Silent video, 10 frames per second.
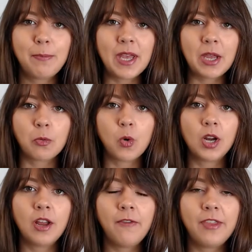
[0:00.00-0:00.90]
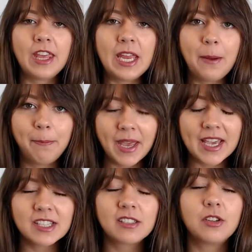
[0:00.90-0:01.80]
be one of the
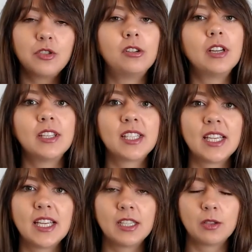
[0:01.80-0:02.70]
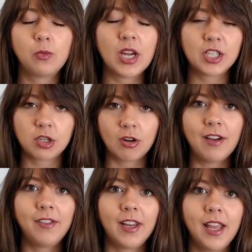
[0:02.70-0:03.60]
biggest annoyances when
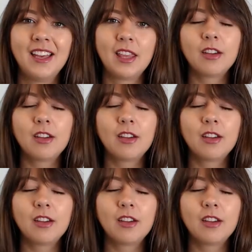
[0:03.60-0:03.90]
traveling.